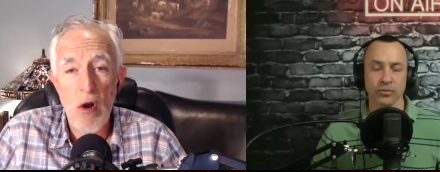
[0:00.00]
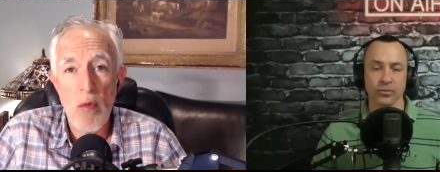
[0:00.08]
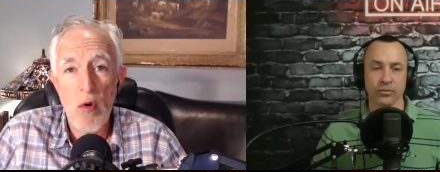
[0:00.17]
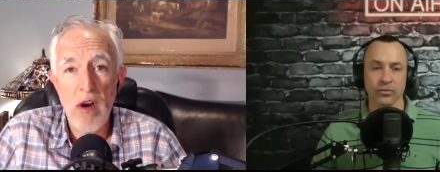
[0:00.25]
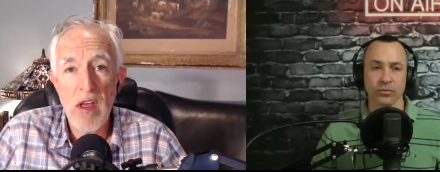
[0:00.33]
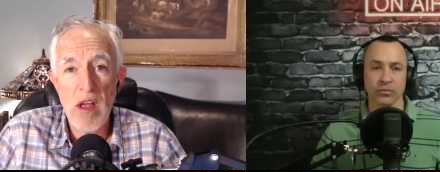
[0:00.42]

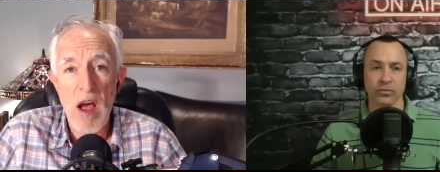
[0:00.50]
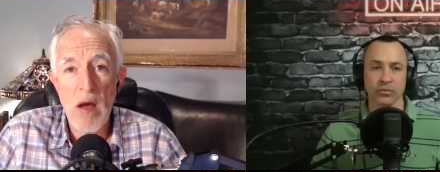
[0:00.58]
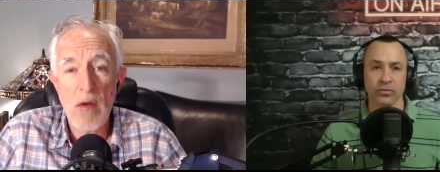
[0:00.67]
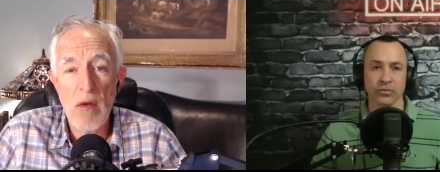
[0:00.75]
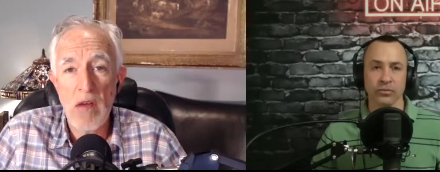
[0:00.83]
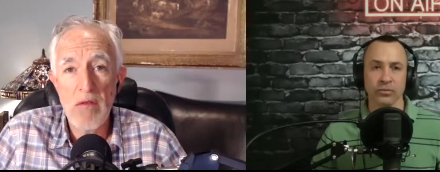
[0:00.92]
Speaker 1: morning, I would
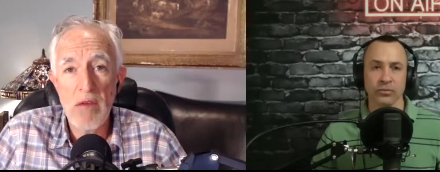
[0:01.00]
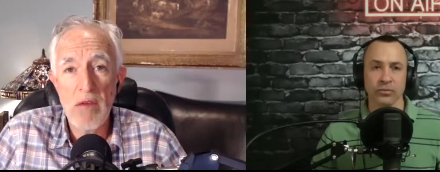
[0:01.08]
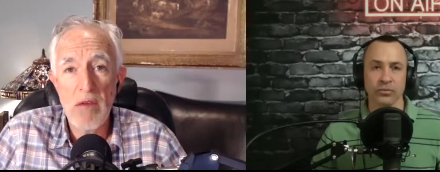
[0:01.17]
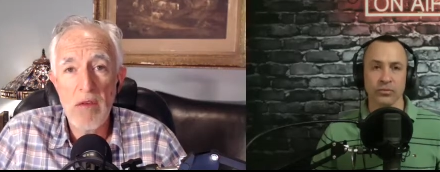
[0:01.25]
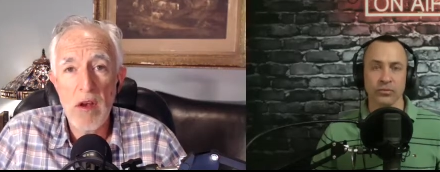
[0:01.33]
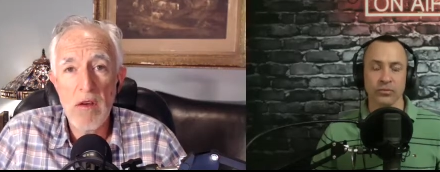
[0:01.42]
love to do
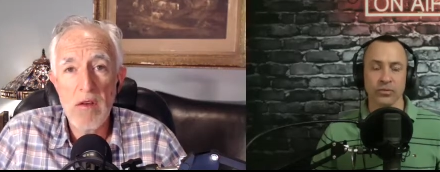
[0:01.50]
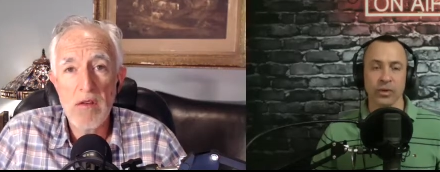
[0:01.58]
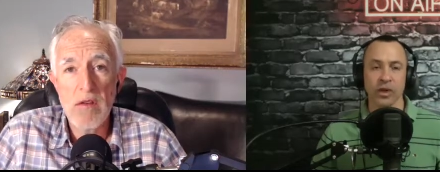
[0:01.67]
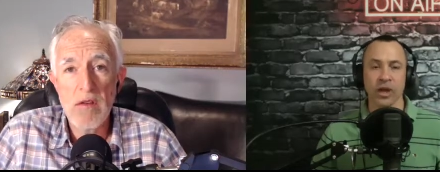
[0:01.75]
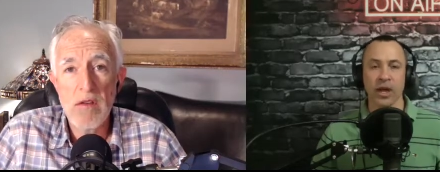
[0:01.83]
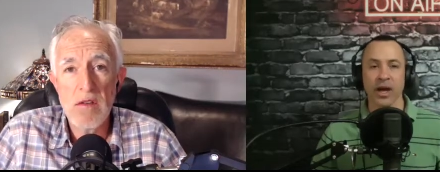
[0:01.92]
it.
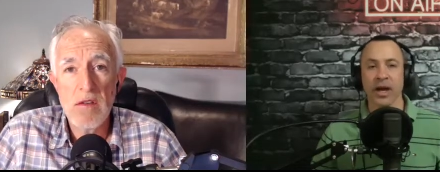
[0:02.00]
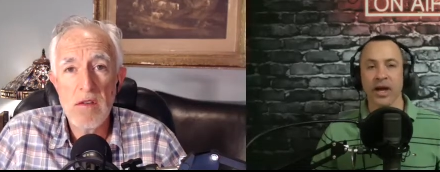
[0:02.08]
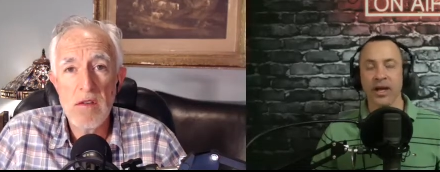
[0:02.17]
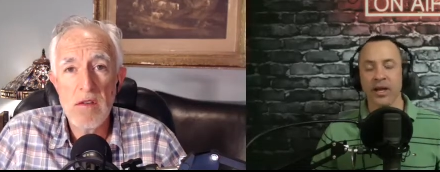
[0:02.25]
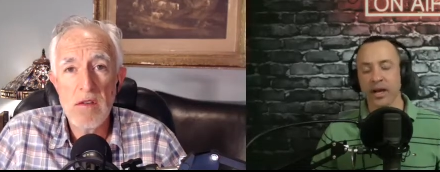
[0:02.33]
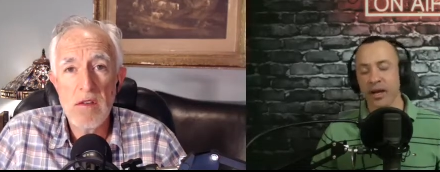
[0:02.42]
Speaker 2: I,
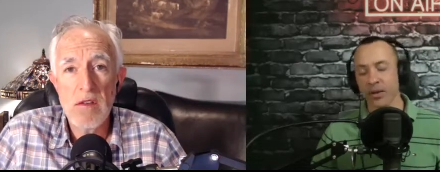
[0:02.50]
I